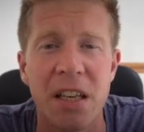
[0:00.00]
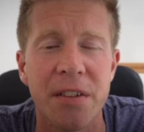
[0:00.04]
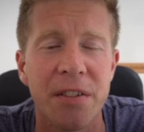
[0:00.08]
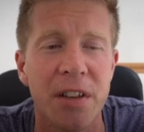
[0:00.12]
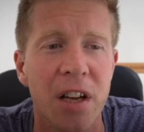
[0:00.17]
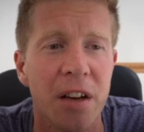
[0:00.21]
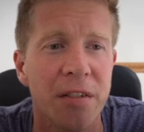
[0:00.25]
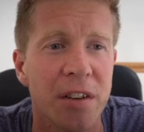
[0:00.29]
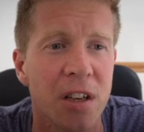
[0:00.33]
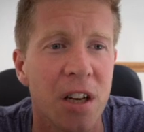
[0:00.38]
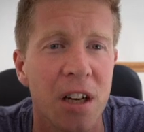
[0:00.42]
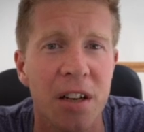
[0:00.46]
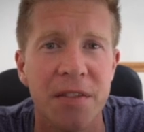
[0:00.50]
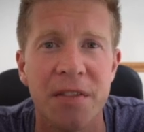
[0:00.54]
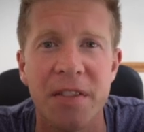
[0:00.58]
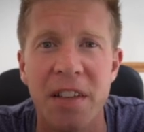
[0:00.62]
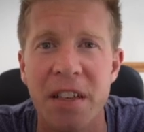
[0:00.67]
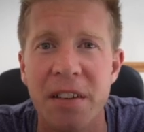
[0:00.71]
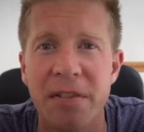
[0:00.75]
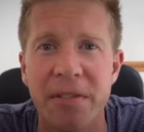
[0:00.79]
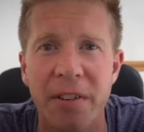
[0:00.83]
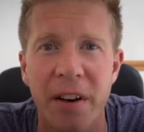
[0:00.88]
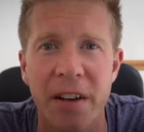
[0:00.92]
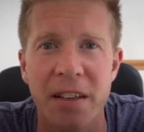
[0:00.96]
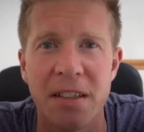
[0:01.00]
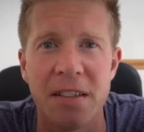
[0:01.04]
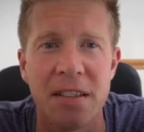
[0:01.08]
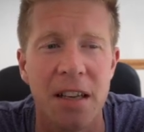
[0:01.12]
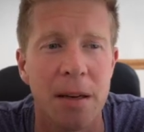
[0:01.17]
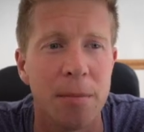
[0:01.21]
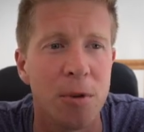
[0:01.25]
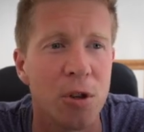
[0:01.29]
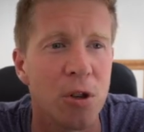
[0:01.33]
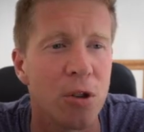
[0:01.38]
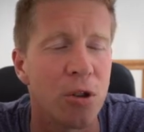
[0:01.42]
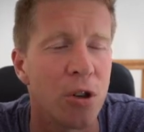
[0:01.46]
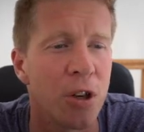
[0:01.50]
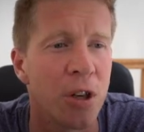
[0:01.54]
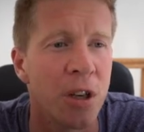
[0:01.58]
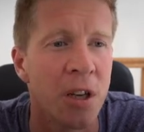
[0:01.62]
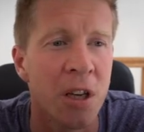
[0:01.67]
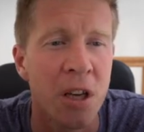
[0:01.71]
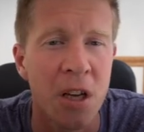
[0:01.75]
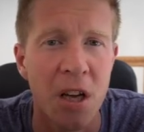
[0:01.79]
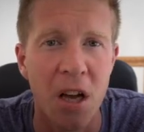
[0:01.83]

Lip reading: of another kind of DeFi summer or